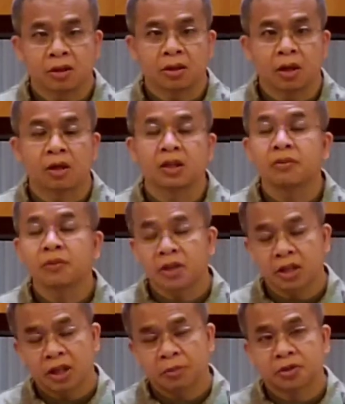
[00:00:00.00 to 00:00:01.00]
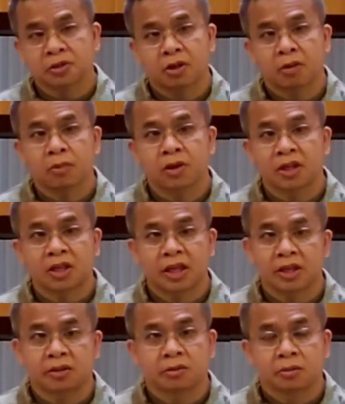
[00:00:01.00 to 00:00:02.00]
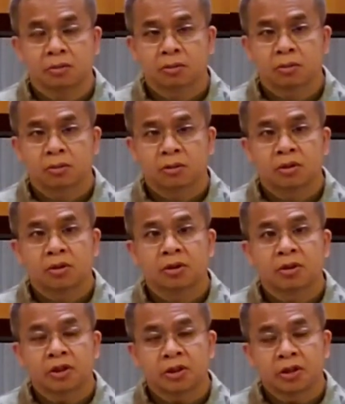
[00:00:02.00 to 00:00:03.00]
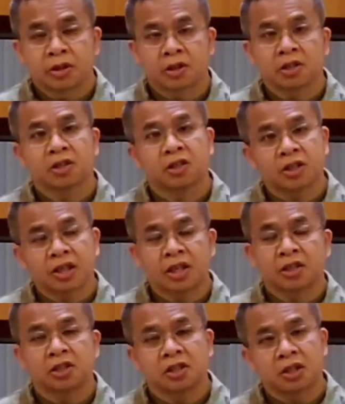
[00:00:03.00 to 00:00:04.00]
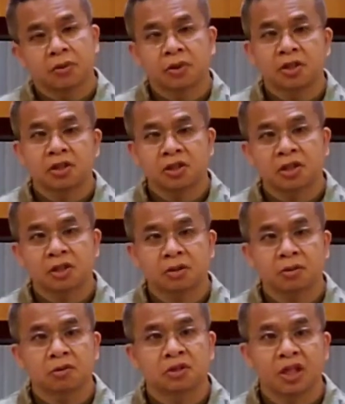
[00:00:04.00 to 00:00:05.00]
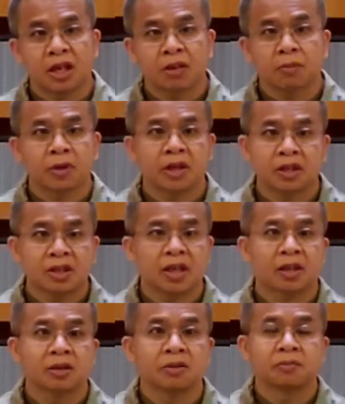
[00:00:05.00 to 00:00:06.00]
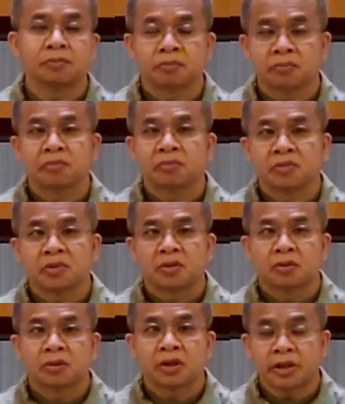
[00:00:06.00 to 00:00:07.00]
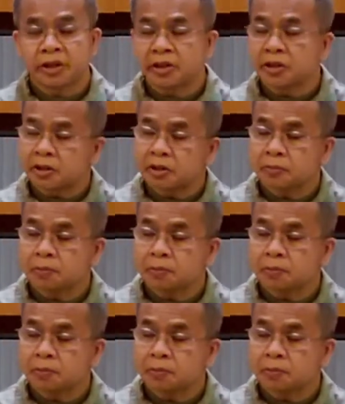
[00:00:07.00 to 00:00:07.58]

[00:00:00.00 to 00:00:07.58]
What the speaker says: Or even they have a strong body, like 18, 19, 20 years old, young man, young lady.